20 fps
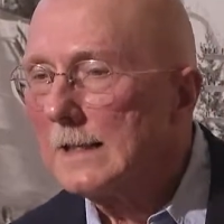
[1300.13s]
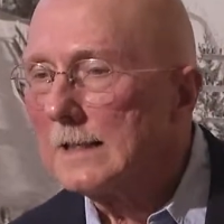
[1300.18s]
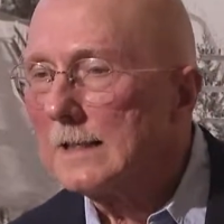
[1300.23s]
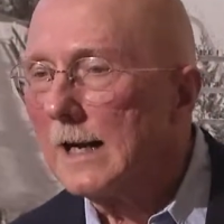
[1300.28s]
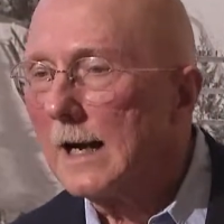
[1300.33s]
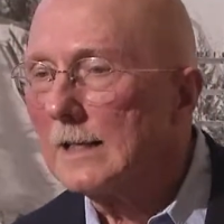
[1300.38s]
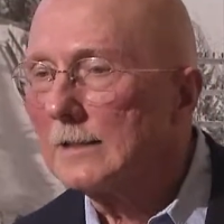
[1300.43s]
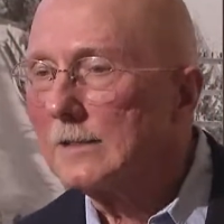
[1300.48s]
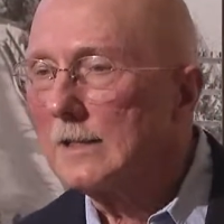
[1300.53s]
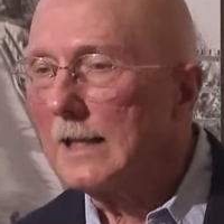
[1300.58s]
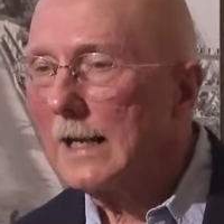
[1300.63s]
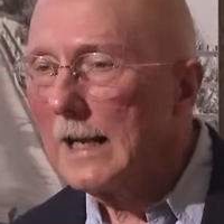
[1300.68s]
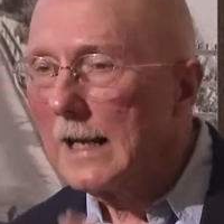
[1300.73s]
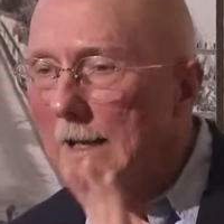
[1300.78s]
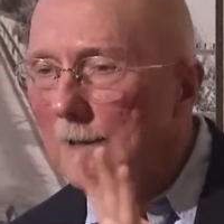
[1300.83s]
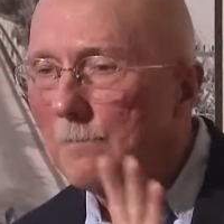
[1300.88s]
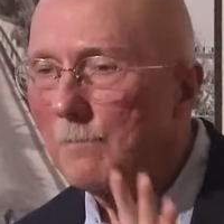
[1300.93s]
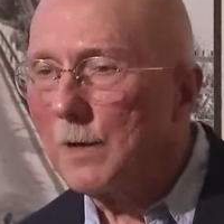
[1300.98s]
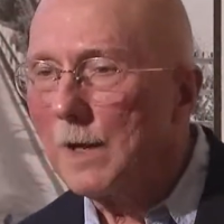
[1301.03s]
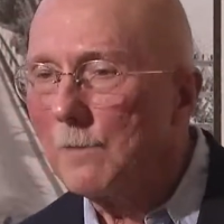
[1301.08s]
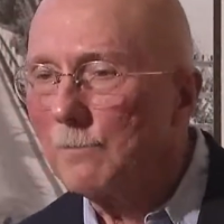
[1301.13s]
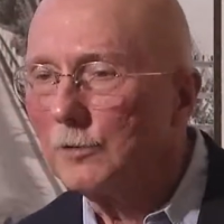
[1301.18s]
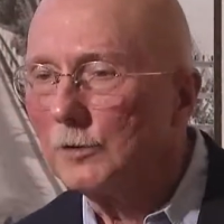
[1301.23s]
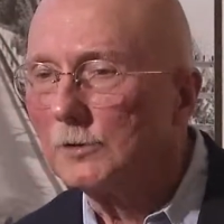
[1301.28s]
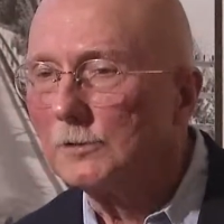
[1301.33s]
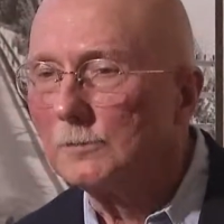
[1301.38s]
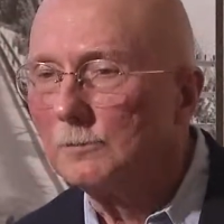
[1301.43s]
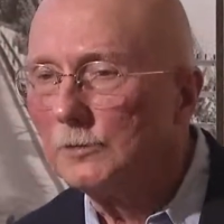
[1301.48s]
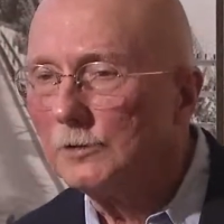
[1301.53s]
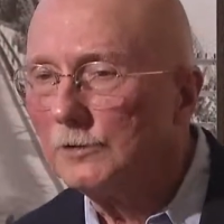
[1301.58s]
Uh, today
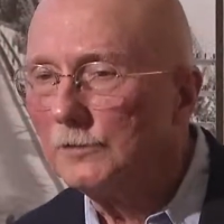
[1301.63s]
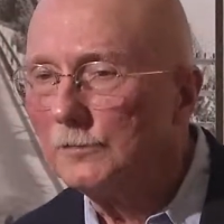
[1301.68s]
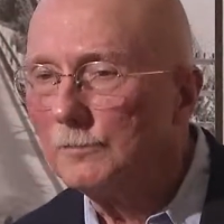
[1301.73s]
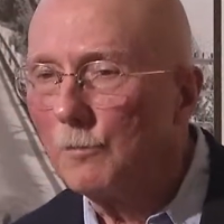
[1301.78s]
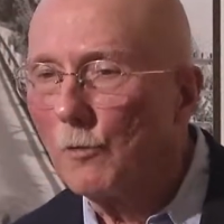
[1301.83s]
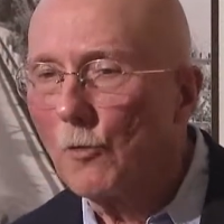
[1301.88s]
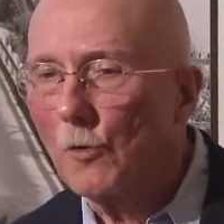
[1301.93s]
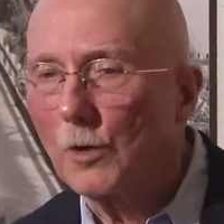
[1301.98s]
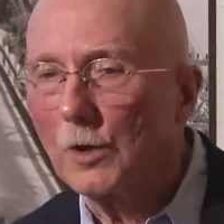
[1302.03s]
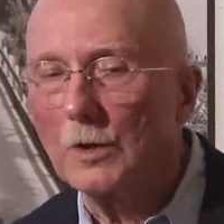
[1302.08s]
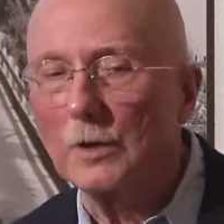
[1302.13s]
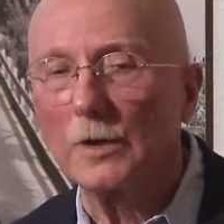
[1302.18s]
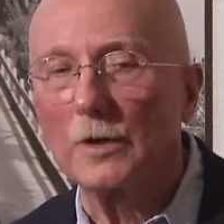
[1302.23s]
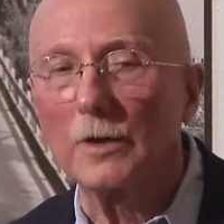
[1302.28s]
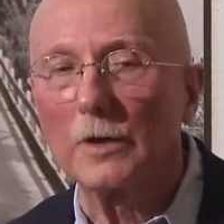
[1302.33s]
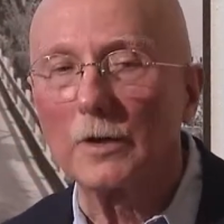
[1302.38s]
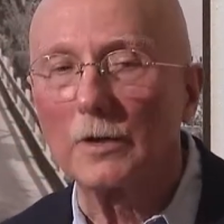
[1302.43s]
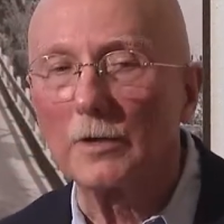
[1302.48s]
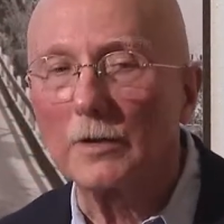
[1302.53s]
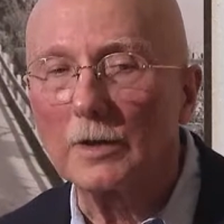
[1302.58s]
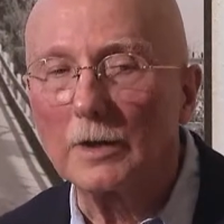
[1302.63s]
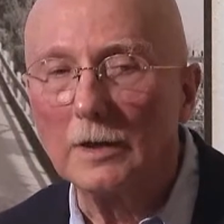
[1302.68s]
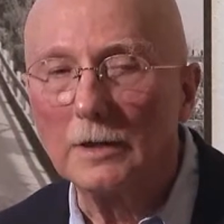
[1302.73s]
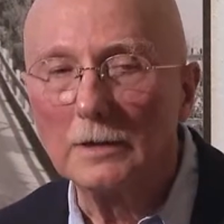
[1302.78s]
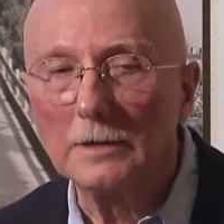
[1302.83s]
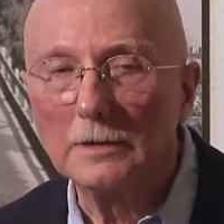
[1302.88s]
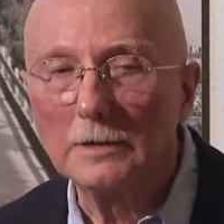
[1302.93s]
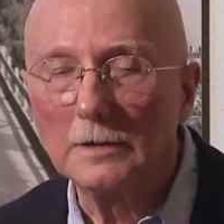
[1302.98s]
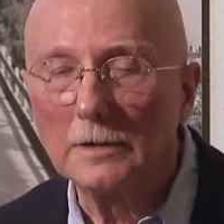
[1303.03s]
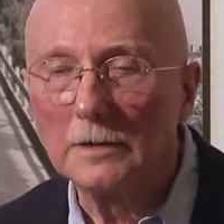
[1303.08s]
people move more Earth
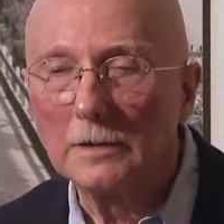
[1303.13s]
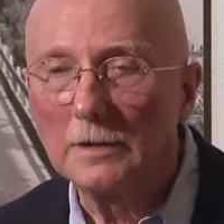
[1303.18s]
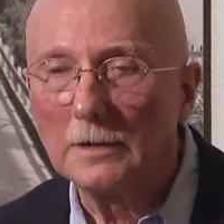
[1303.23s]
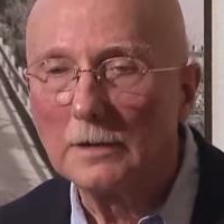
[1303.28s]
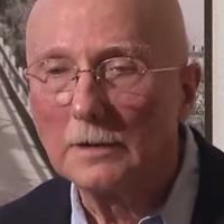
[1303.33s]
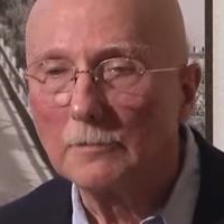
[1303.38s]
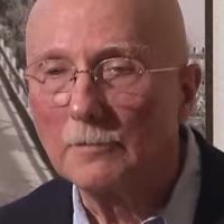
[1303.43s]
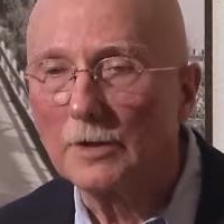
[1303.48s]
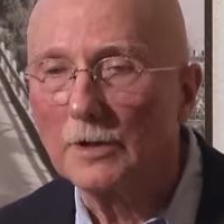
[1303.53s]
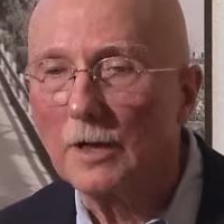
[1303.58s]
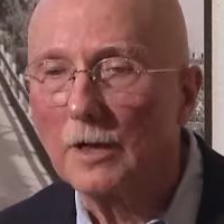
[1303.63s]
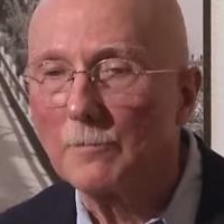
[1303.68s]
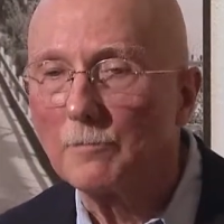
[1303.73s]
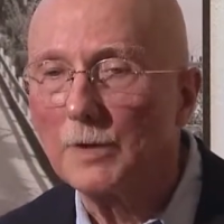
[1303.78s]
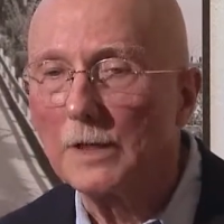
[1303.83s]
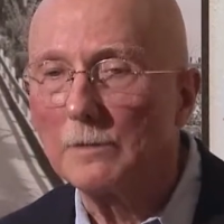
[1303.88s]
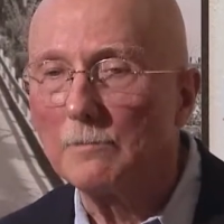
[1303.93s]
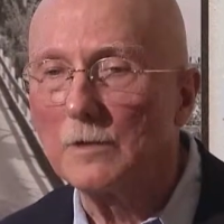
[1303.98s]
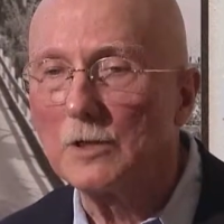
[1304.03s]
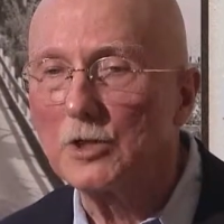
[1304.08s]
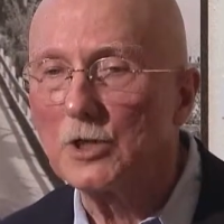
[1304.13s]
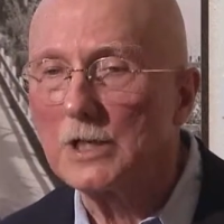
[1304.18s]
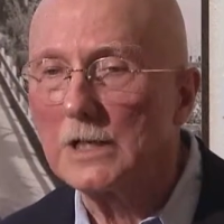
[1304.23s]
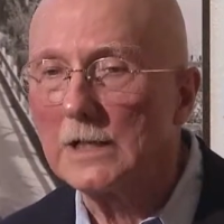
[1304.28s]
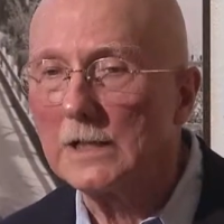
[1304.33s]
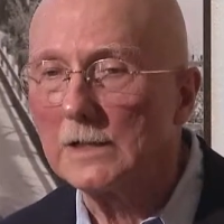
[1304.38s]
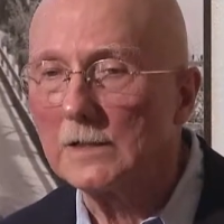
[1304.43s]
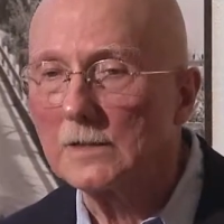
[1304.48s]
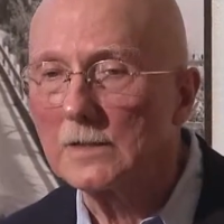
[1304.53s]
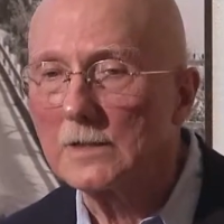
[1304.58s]
with our big
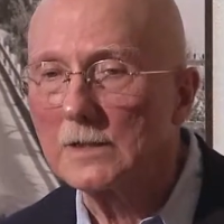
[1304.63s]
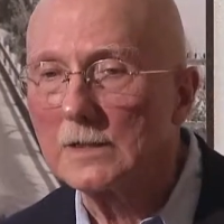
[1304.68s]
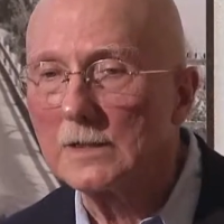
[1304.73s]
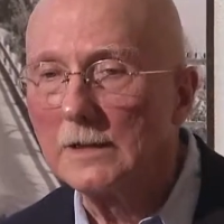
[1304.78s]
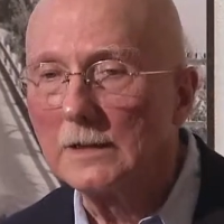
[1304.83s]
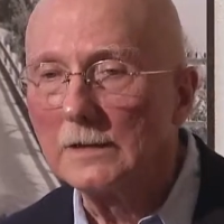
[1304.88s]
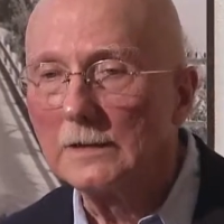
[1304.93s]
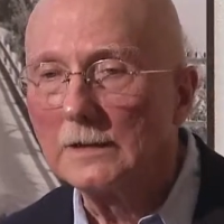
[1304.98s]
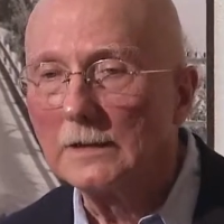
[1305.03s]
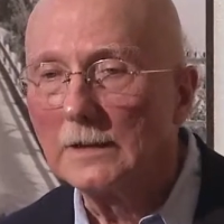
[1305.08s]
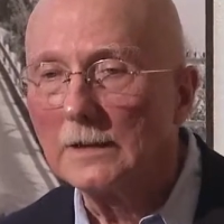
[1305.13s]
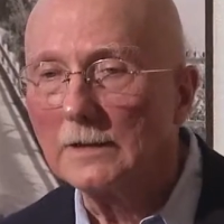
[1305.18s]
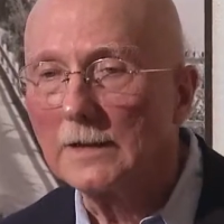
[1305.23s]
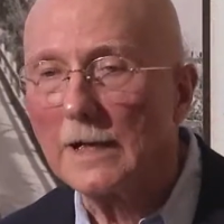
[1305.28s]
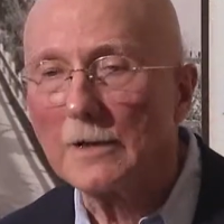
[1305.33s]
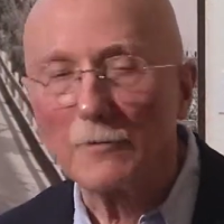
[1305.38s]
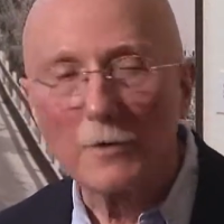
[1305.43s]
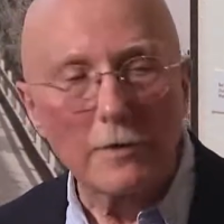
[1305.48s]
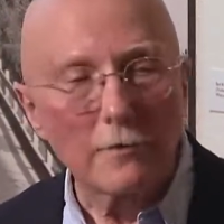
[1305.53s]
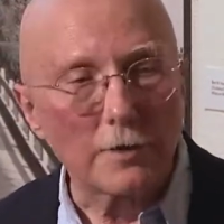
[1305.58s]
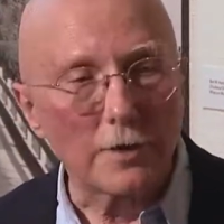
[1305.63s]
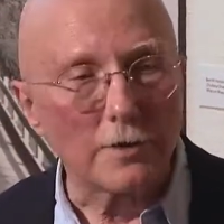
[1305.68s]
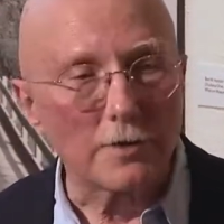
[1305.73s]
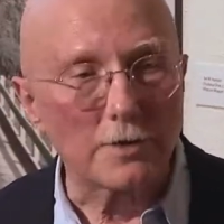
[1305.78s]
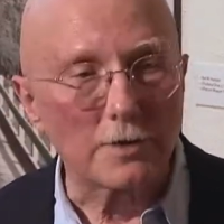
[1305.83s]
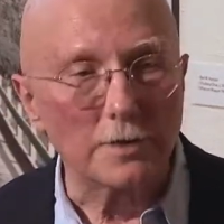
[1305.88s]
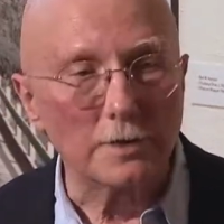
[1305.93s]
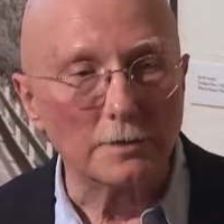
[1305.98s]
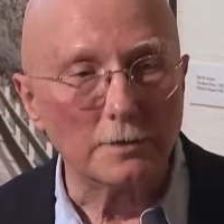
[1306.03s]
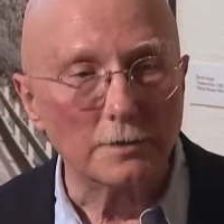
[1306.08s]
machines than rivers
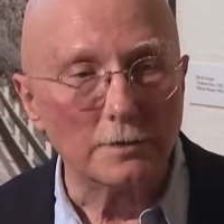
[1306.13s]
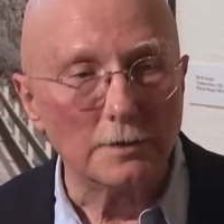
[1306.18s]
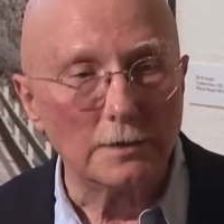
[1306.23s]
do.